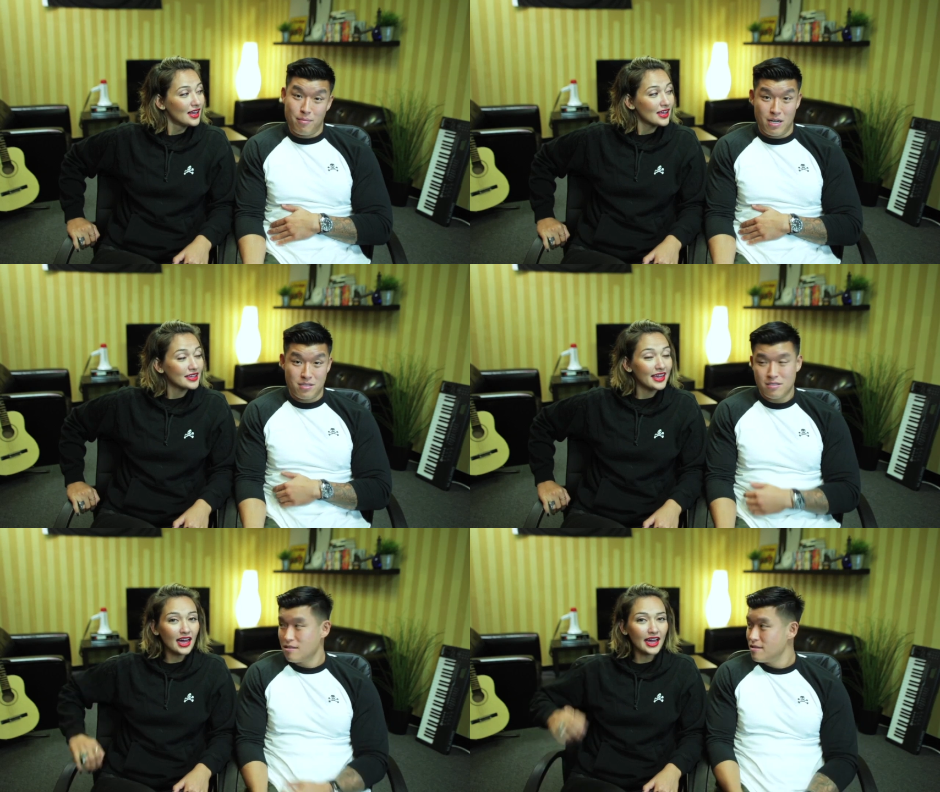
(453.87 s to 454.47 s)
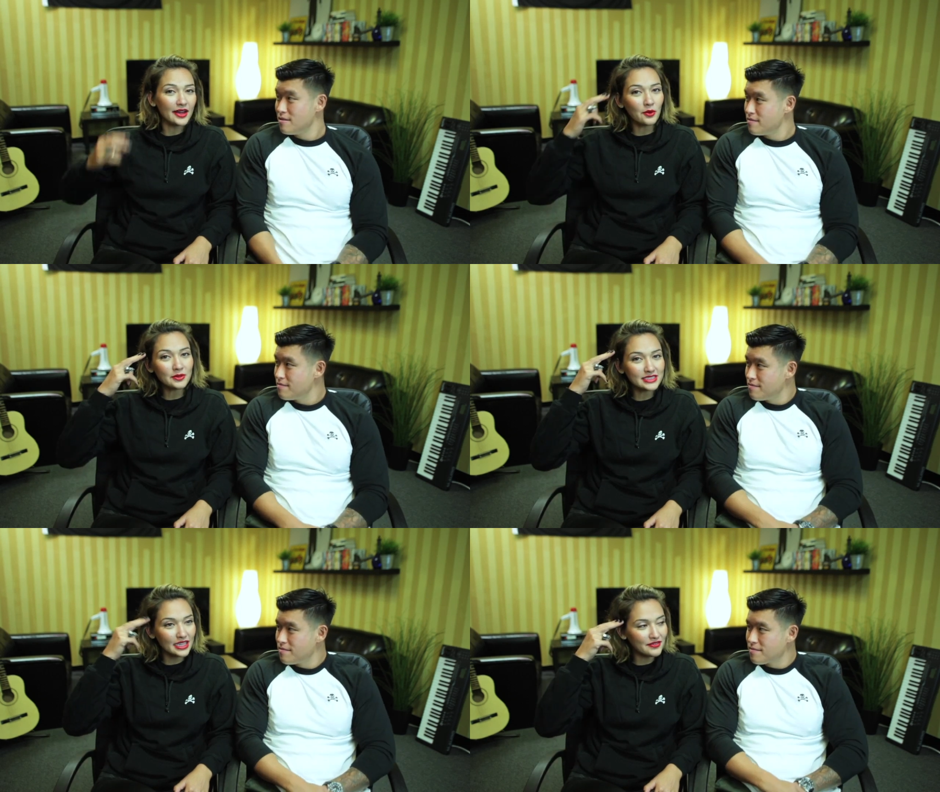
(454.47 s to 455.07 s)
Speaker 1: bears. Yeah, I
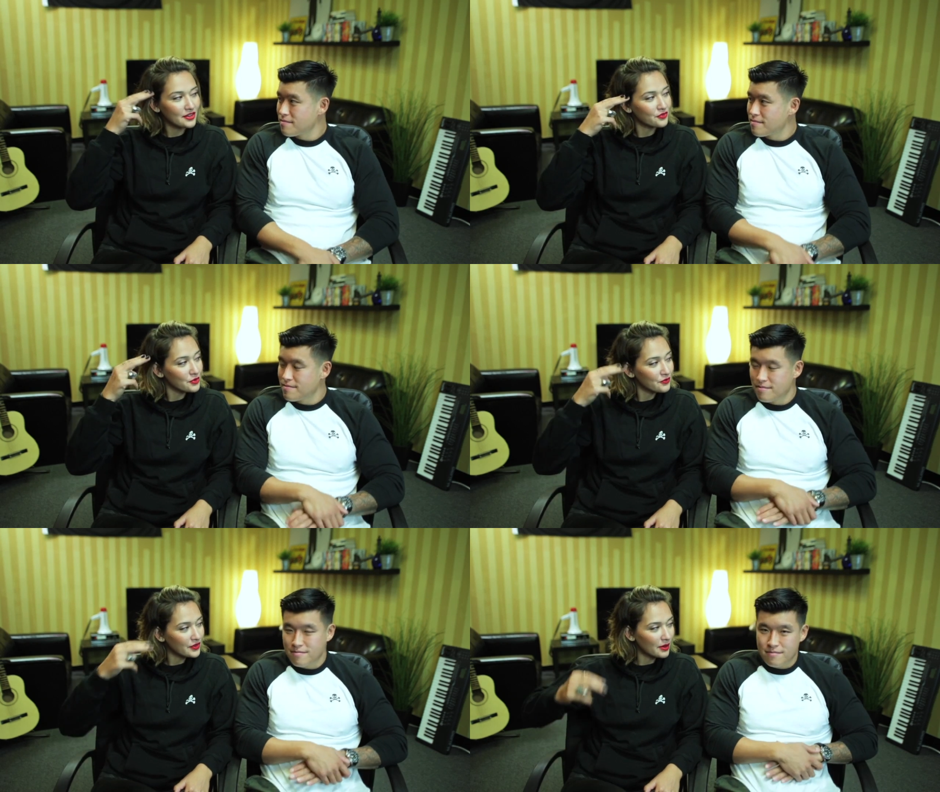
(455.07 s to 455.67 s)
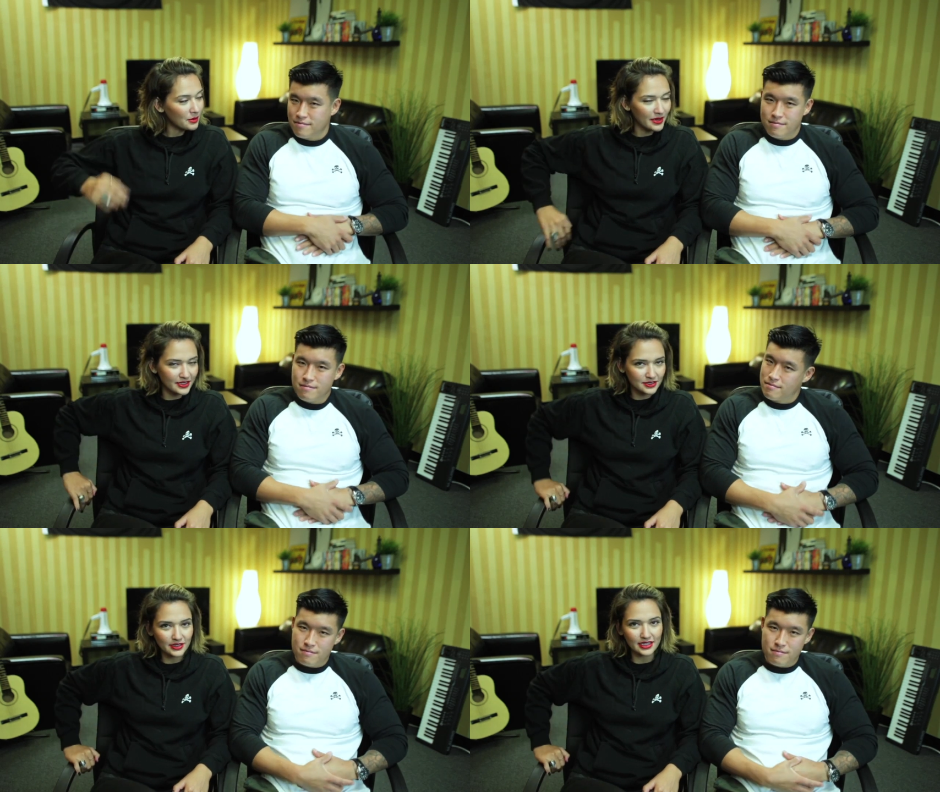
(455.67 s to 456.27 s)
always save enough room for gummy
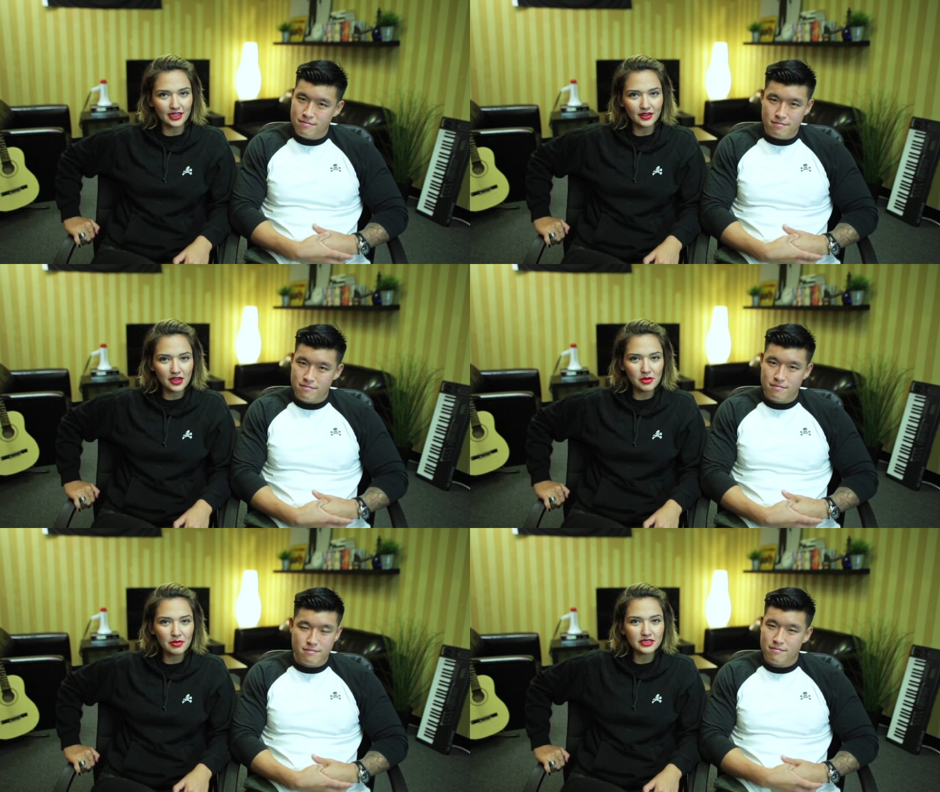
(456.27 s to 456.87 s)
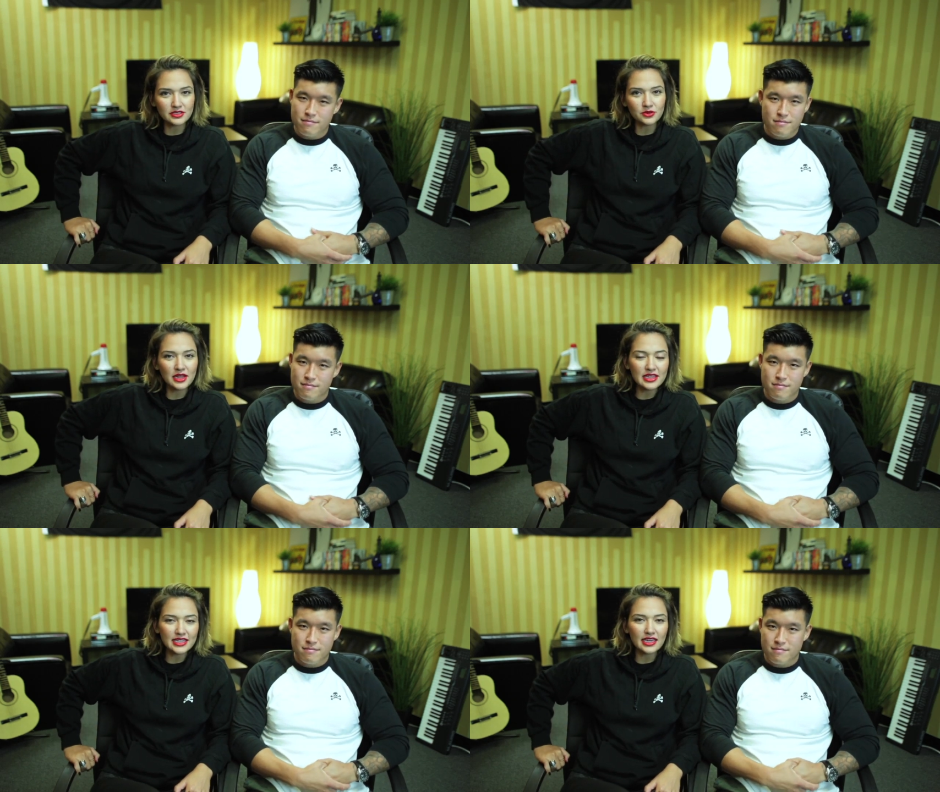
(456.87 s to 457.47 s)
bears. What the hell? Gummy bears
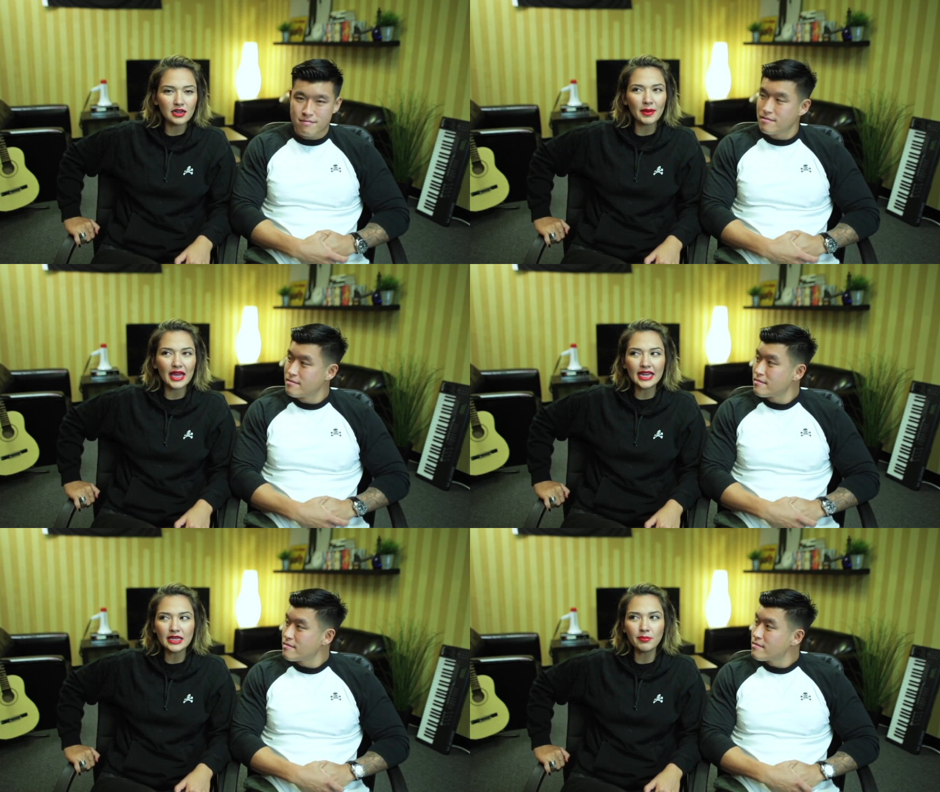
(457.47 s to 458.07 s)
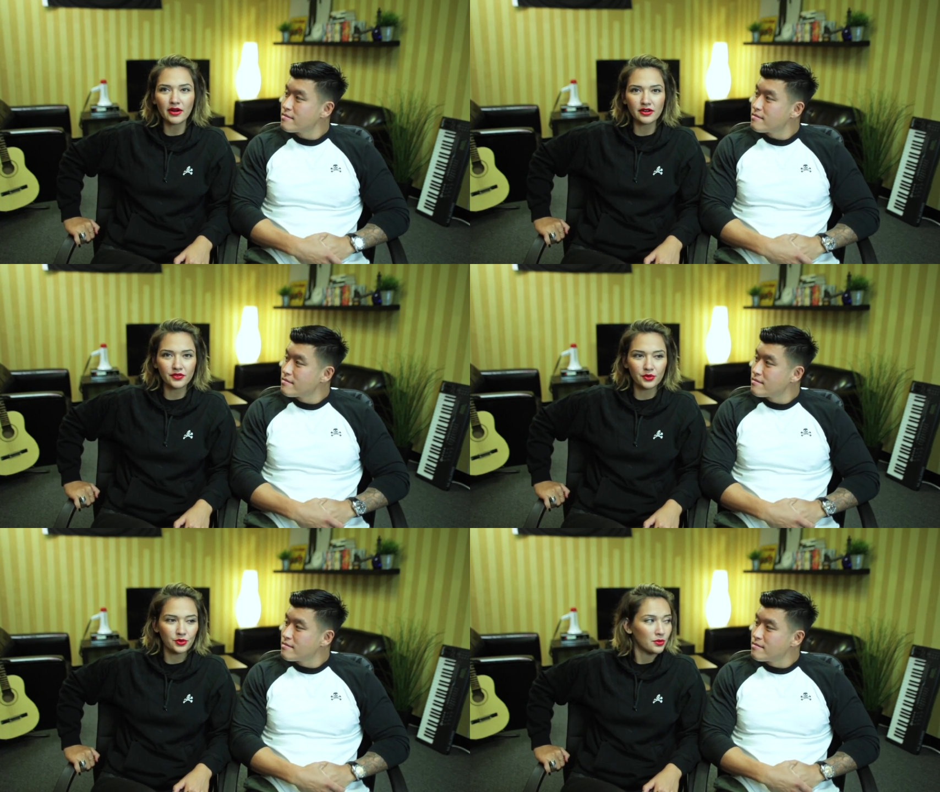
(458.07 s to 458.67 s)
don't take up any part
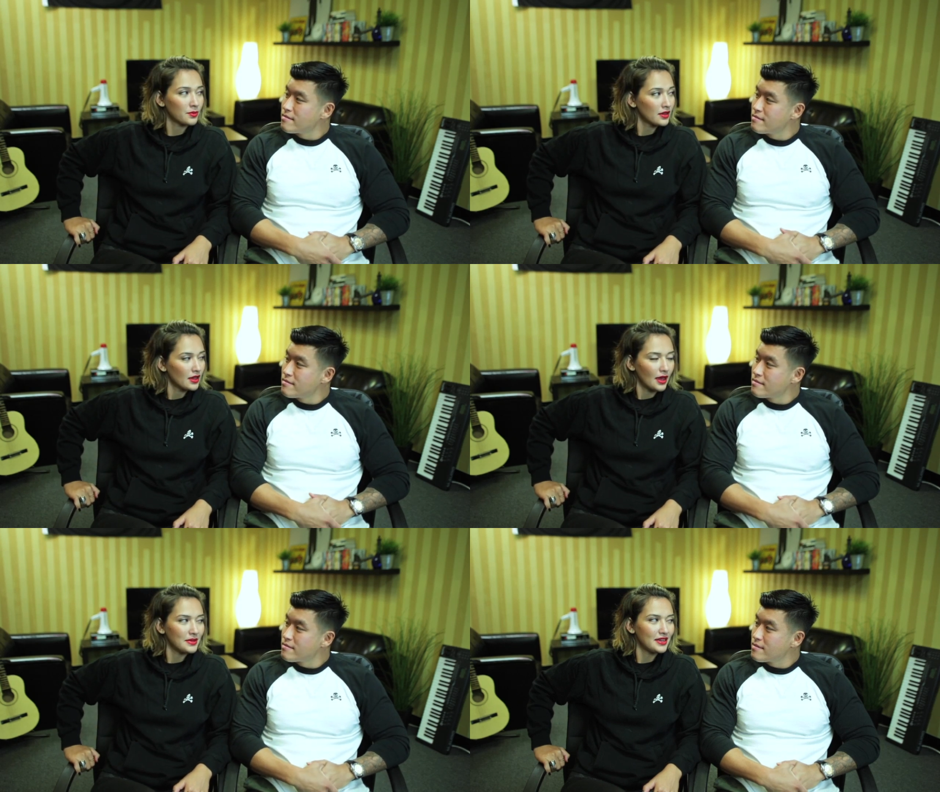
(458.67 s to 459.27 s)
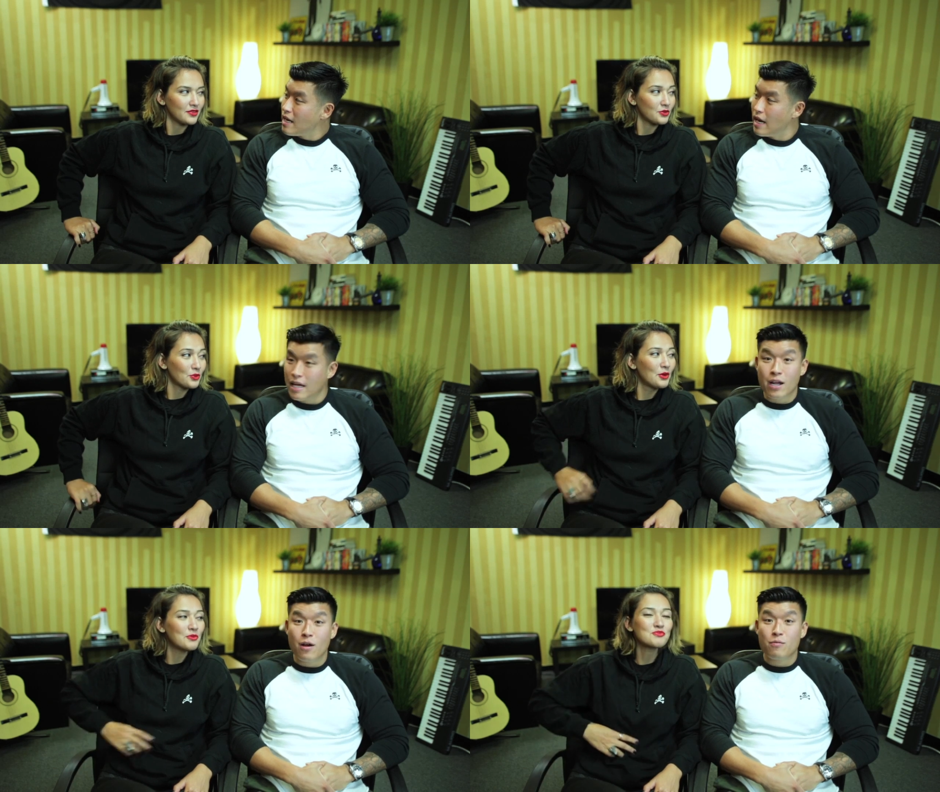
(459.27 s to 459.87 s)
of your room. I mean,
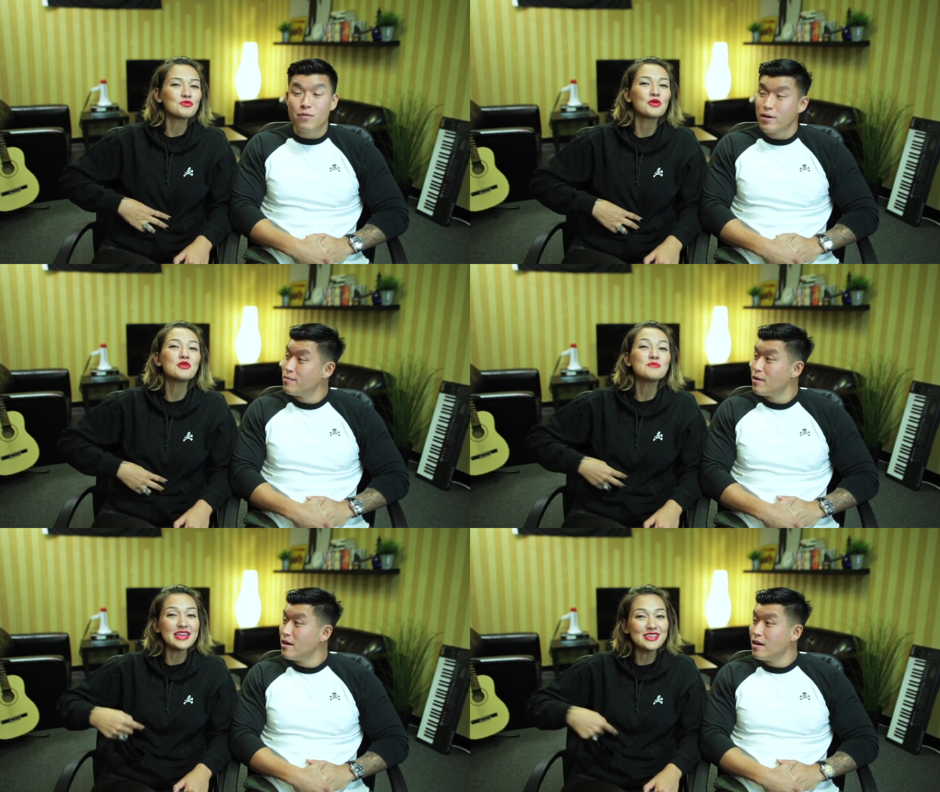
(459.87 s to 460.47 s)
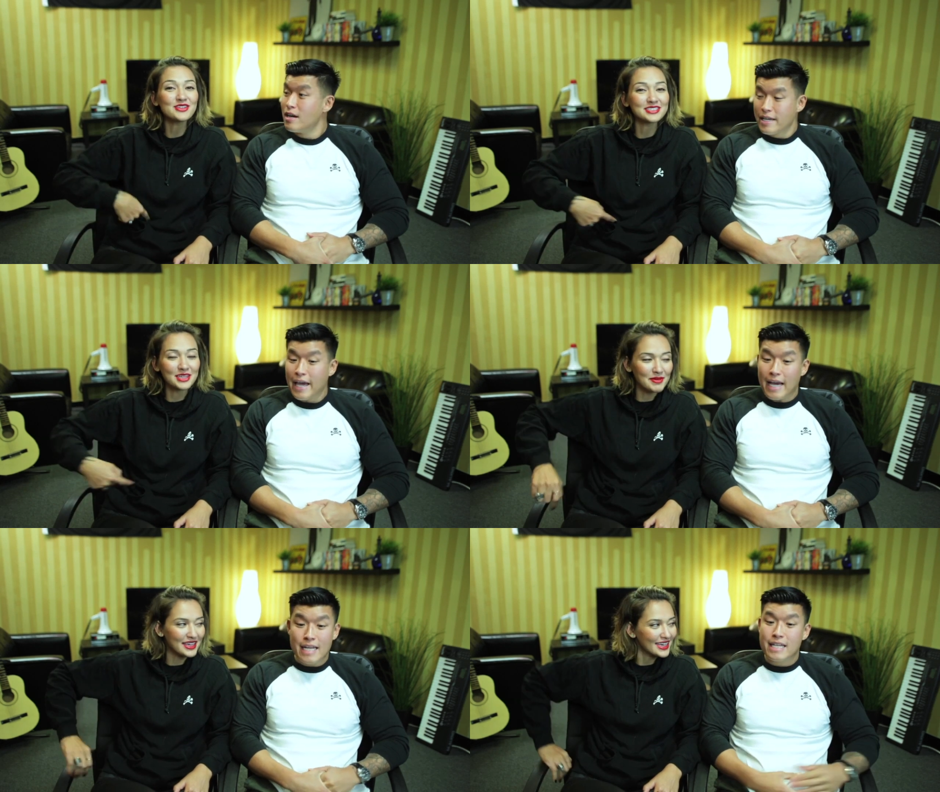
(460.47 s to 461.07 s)
room in your stomach.